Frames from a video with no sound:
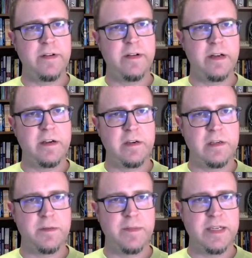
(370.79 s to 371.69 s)
error
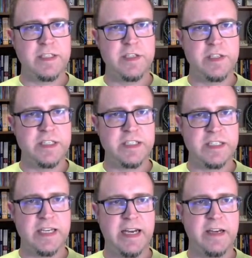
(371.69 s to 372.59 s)
message as the
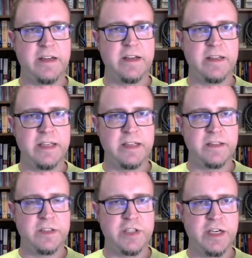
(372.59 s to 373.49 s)

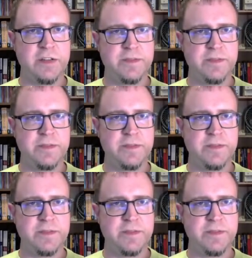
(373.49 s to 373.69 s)
child.